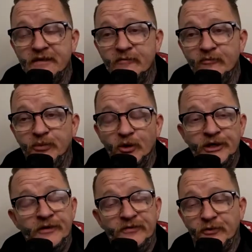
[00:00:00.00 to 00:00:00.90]
putting
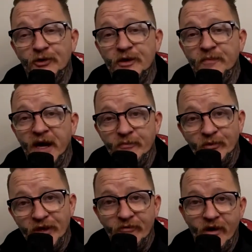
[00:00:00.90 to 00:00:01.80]
it through the people
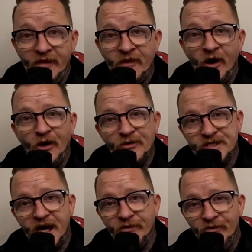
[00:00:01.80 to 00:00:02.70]
that ran the
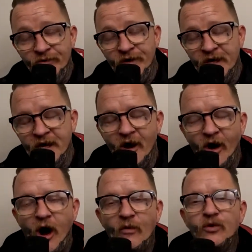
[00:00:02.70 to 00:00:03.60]
hotel.
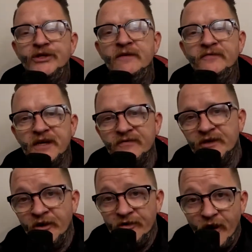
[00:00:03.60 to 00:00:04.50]
I wouldn't have given
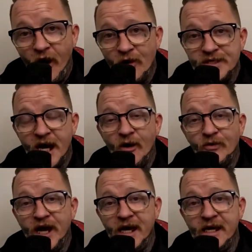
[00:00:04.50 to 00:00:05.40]
her the hotel
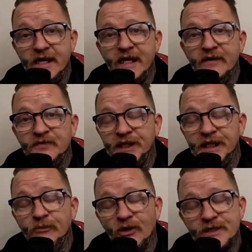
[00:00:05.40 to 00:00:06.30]
key if she
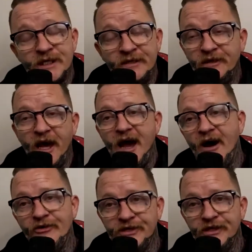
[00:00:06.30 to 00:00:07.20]
wasn't
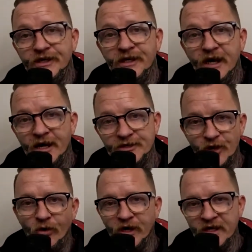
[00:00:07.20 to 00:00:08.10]
allowed a
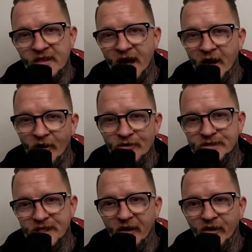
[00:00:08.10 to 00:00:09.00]
dog in that
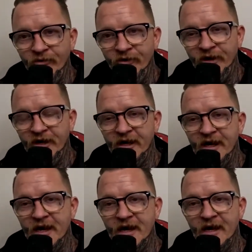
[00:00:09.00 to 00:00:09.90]
hotel.
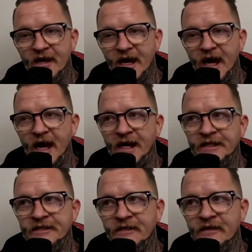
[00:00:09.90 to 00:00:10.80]

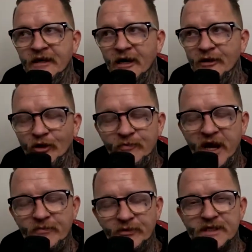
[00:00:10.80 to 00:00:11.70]
And a lot of
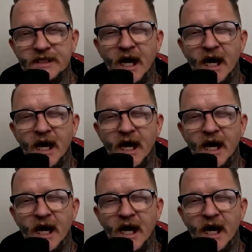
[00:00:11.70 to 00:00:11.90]
people are saying,